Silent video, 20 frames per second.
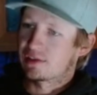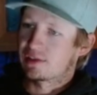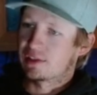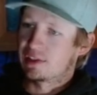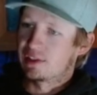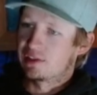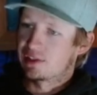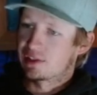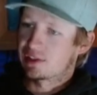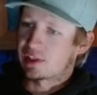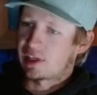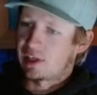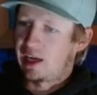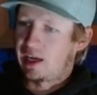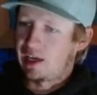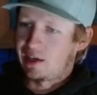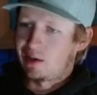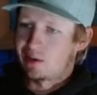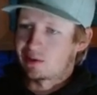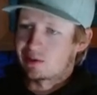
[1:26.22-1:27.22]
can
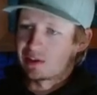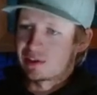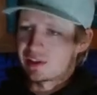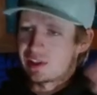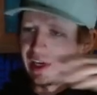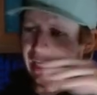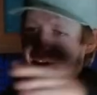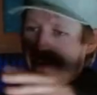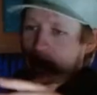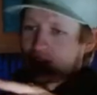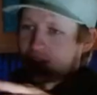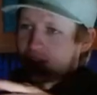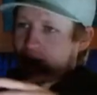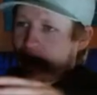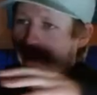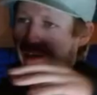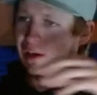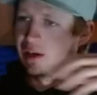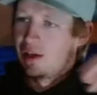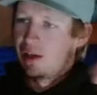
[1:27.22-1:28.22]
hang out to the side like
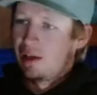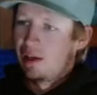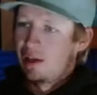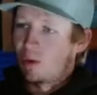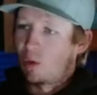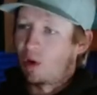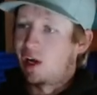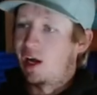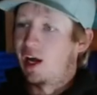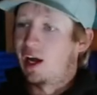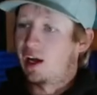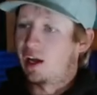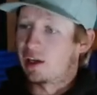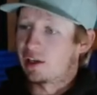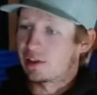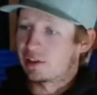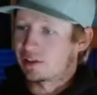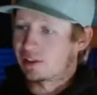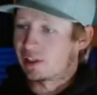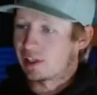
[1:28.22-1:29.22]
that while
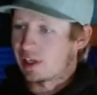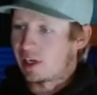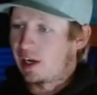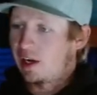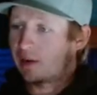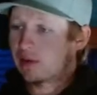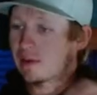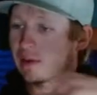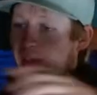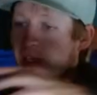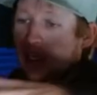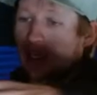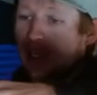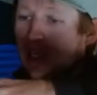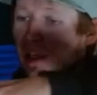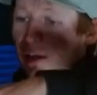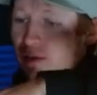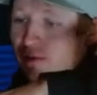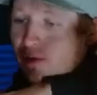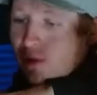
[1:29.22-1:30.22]
you're digging out.
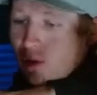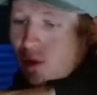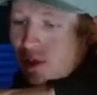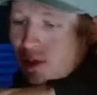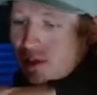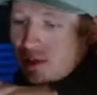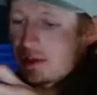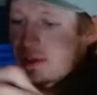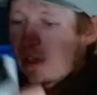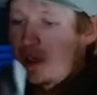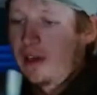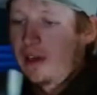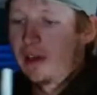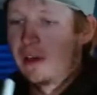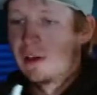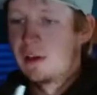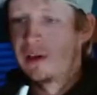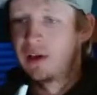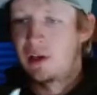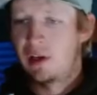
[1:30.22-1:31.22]
And of course,
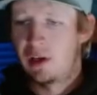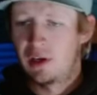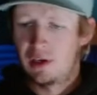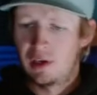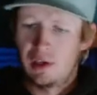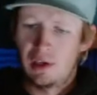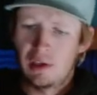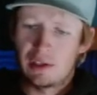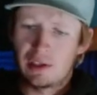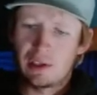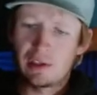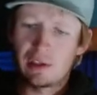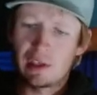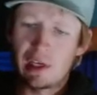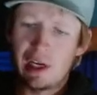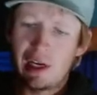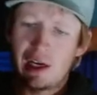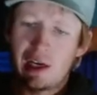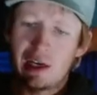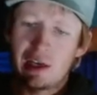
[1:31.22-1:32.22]
your
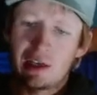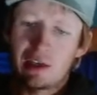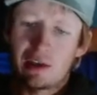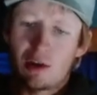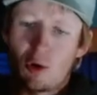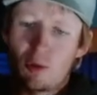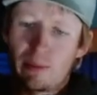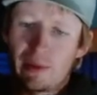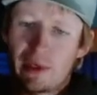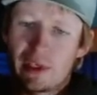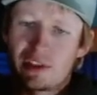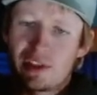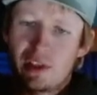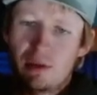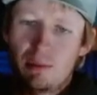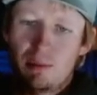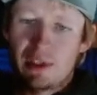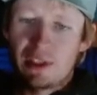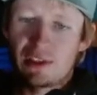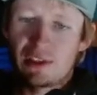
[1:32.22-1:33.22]
opening
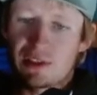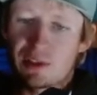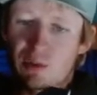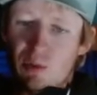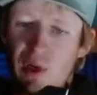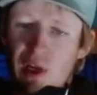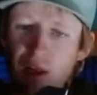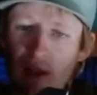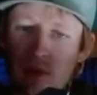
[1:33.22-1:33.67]
chin piece as well.